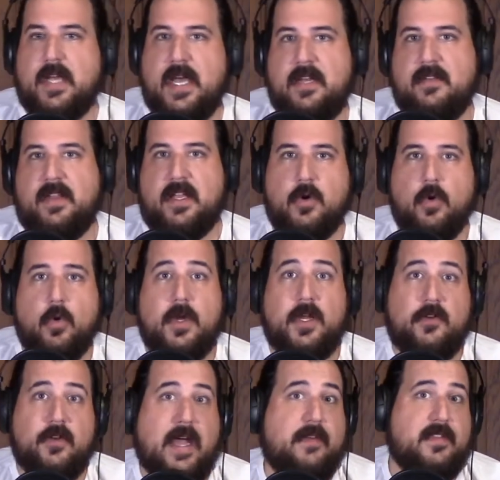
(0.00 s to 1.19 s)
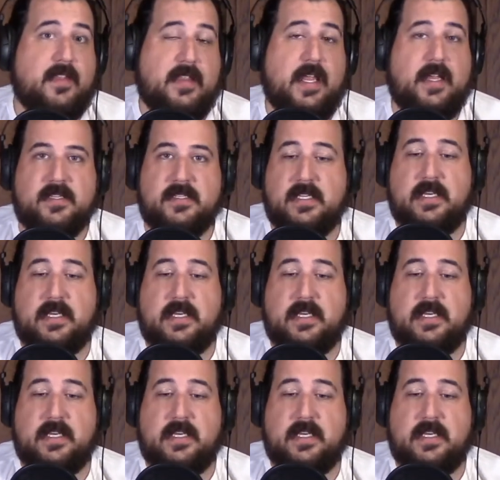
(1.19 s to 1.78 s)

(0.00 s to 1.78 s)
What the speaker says: kind of like choreographed things.